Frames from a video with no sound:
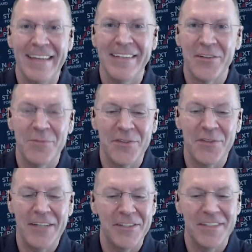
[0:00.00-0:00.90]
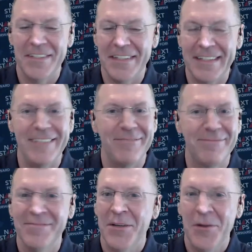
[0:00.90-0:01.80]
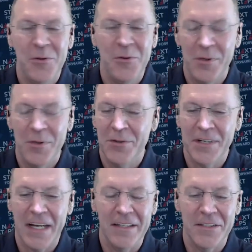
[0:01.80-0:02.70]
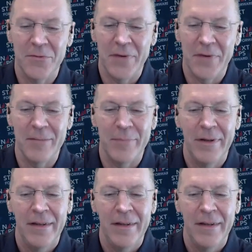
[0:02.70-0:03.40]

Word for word: And so I'm just anxious to see what you and your colleagues develop.